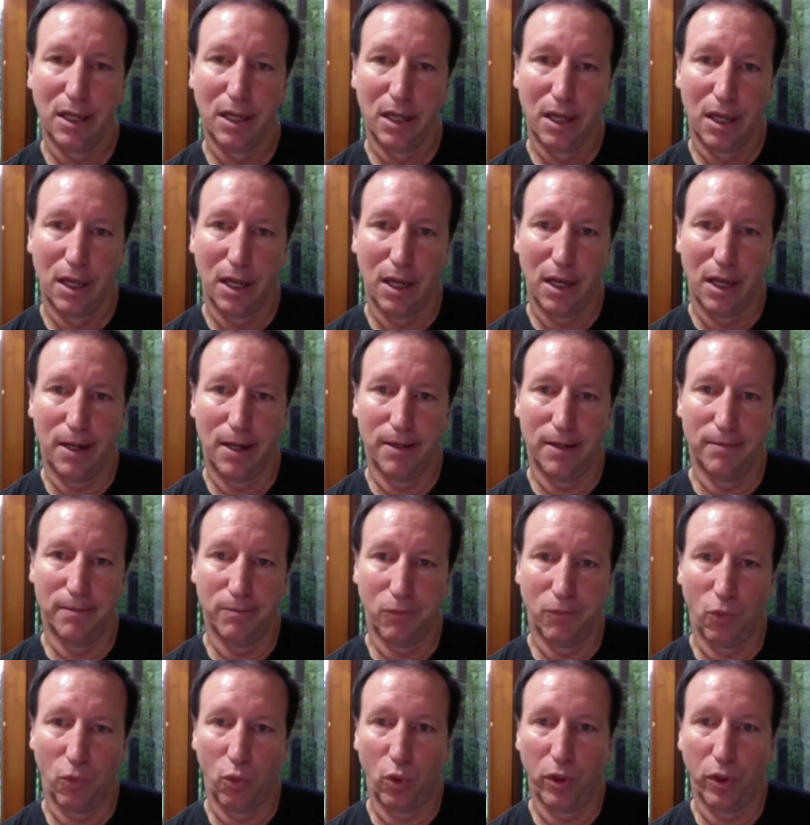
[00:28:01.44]

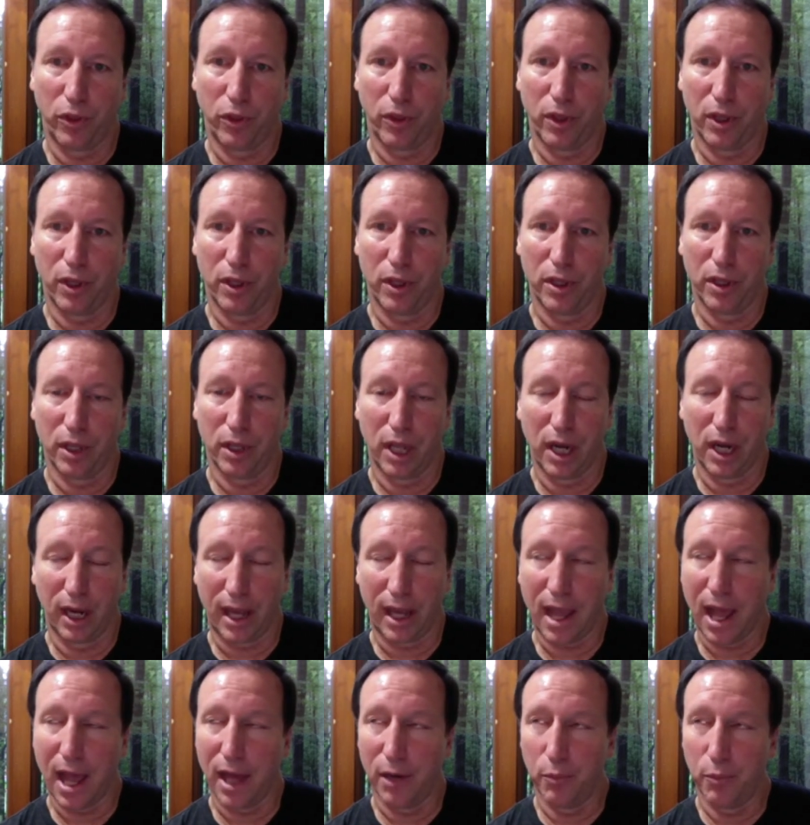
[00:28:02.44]
with an
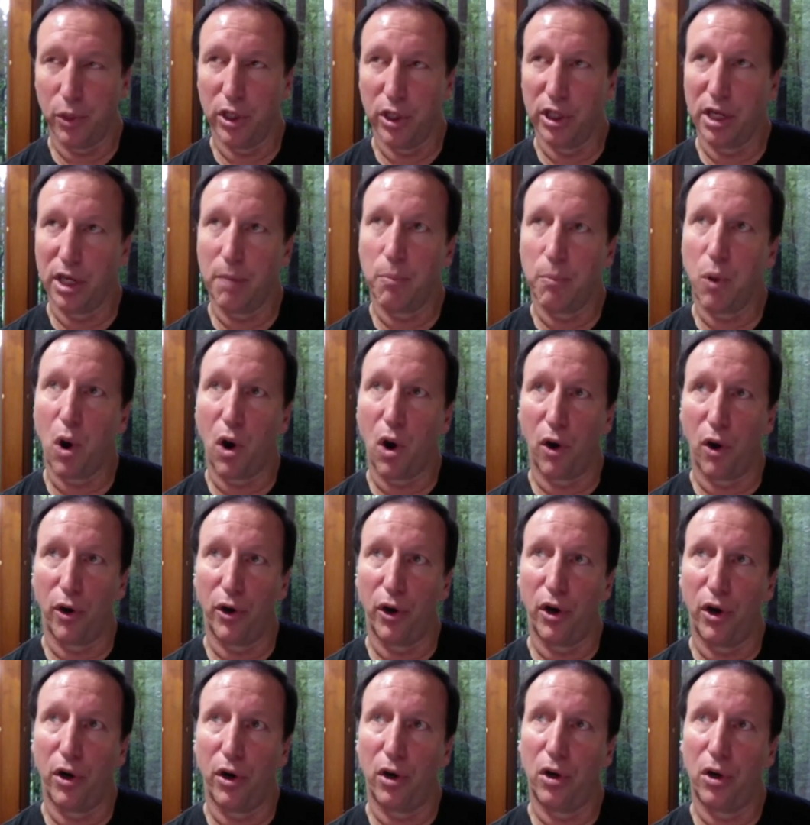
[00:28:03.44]
accountability partner,